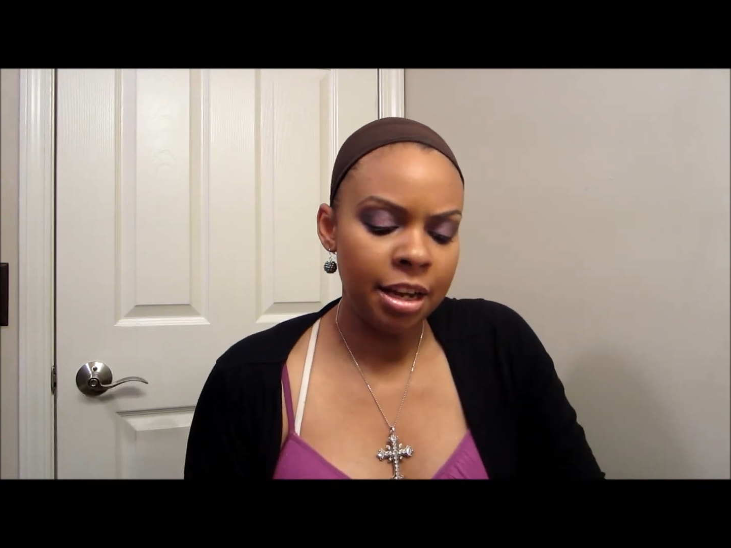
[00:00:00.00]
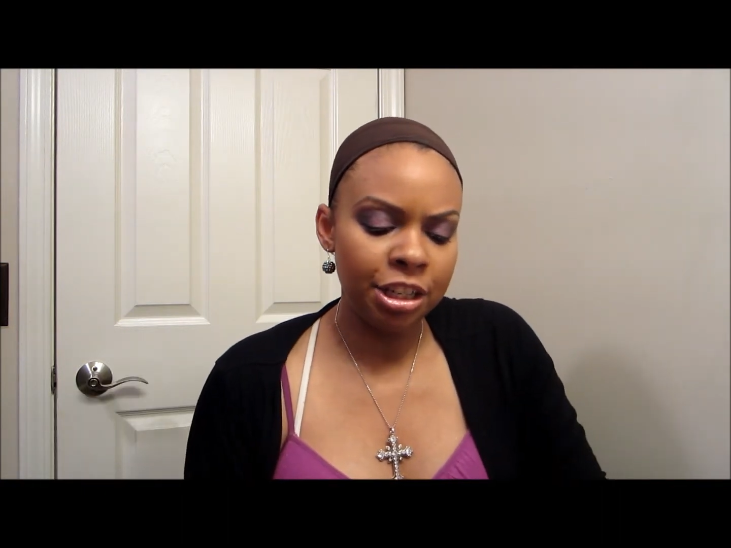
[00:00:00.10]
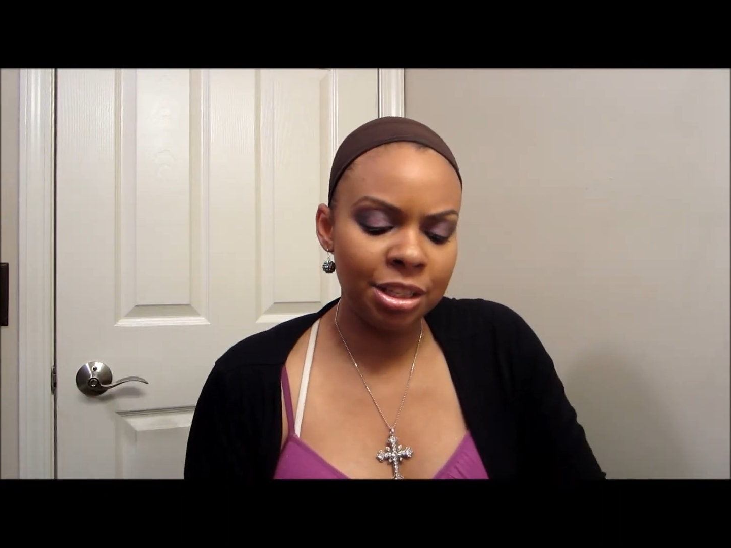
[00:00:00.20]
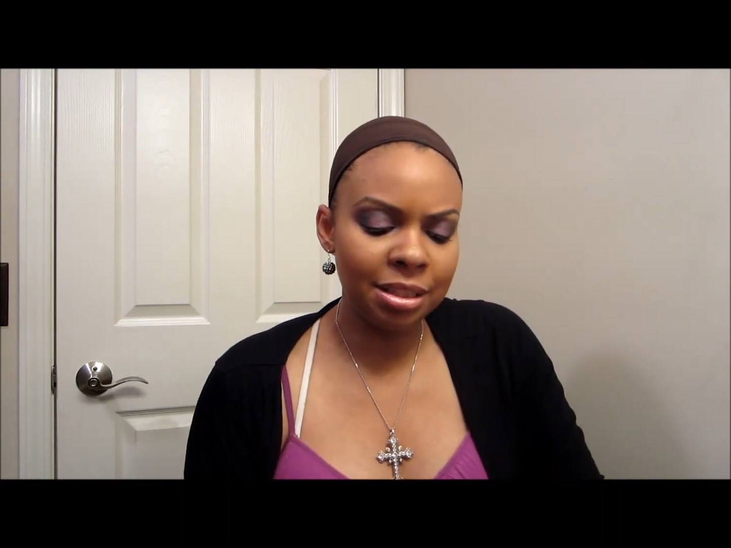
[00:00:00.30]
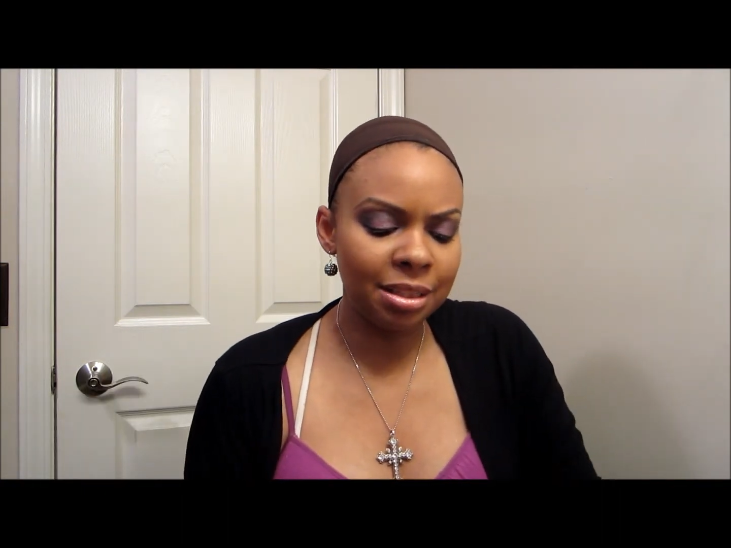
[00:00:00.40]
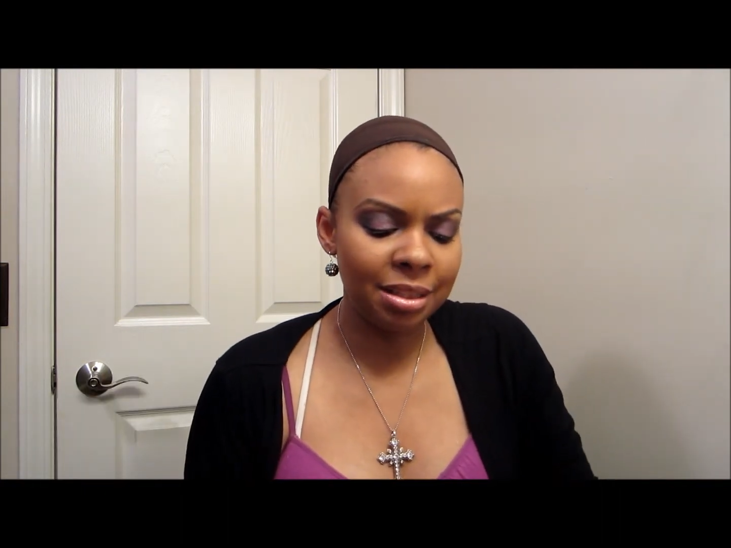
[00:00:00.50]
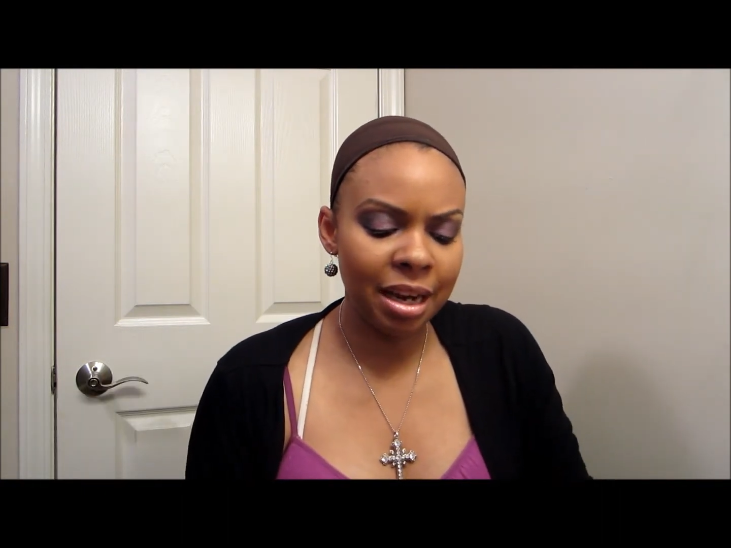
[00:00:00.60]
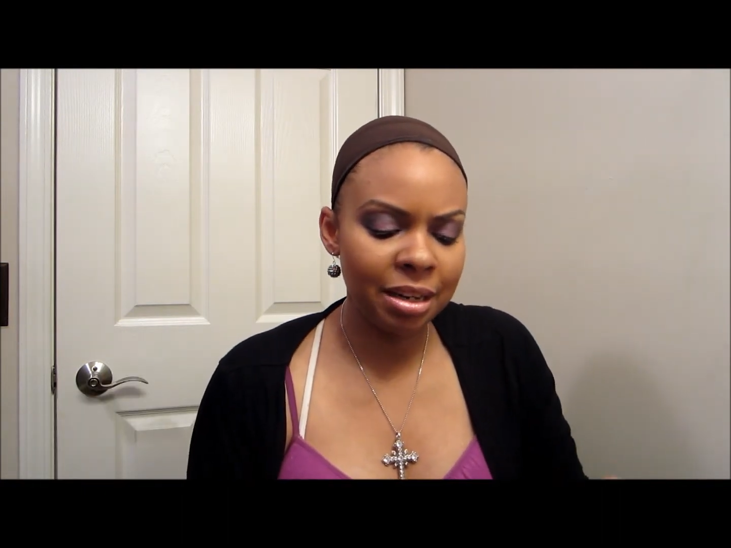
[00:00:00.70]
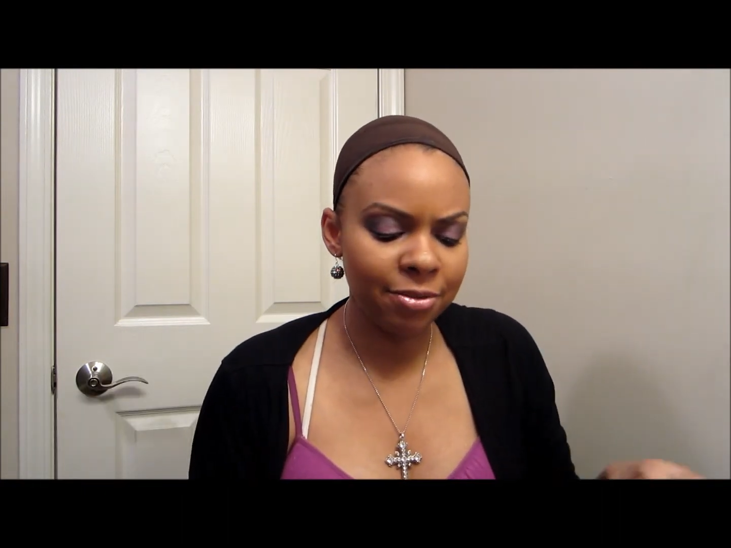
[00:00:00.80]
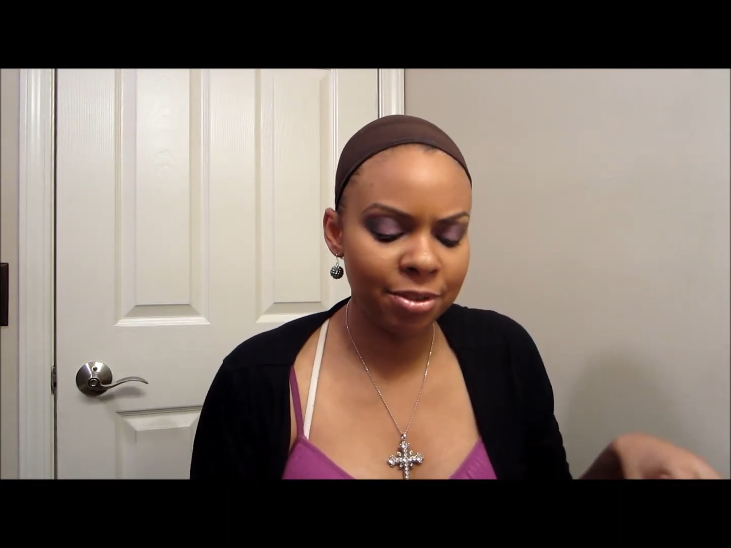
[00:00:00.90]
just
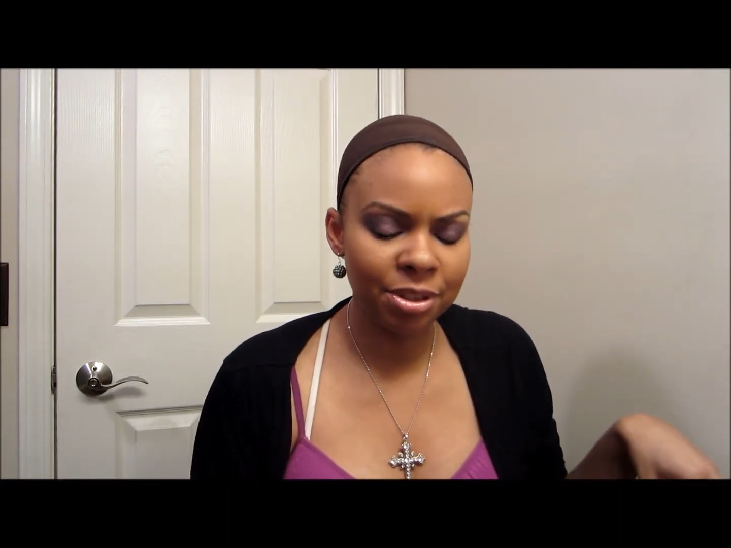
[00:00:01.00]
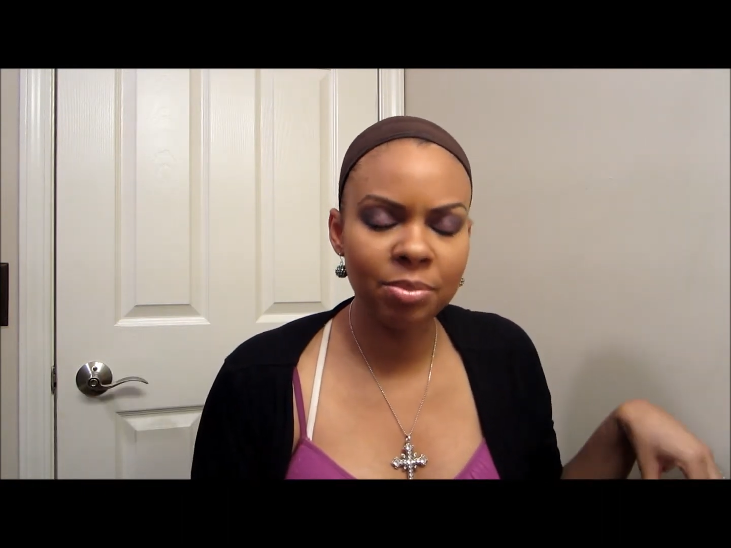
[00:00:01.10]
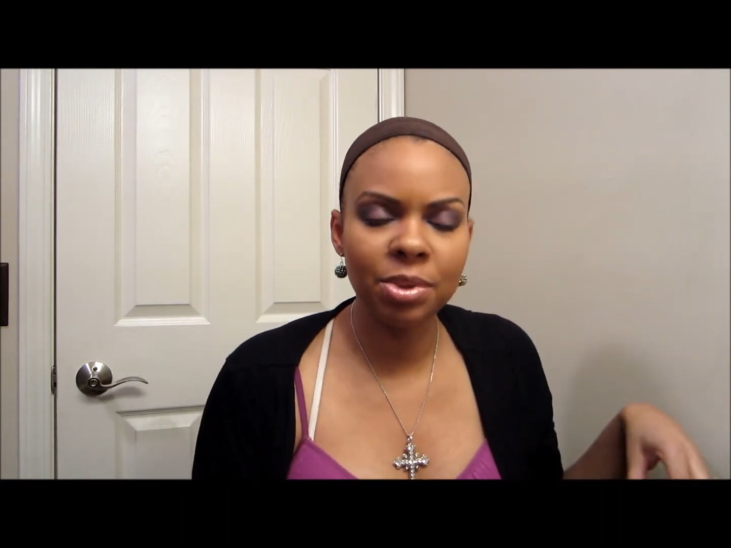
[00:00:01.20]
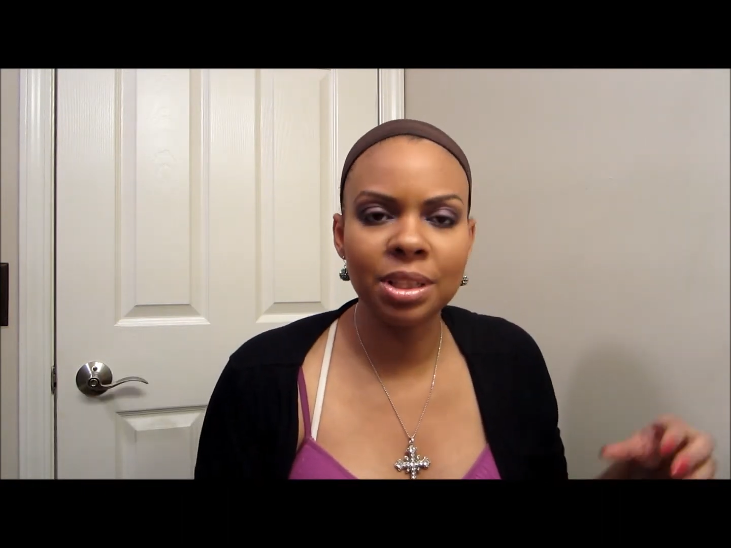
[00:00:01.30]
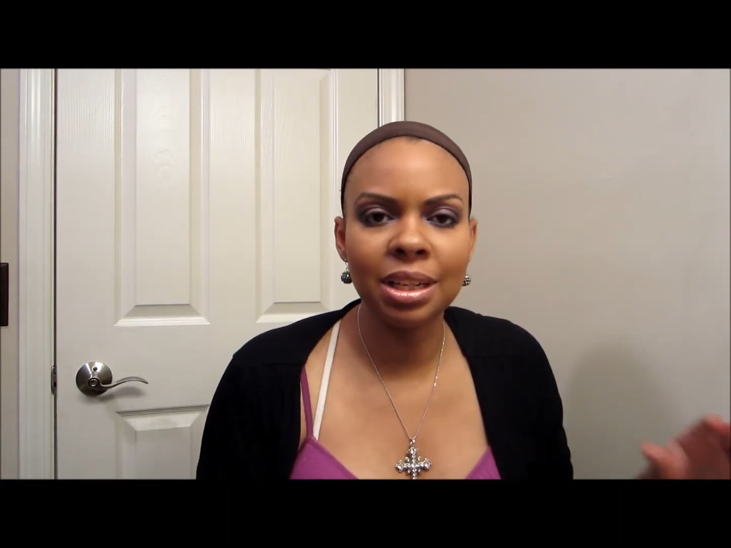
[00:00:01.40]
decided for some reason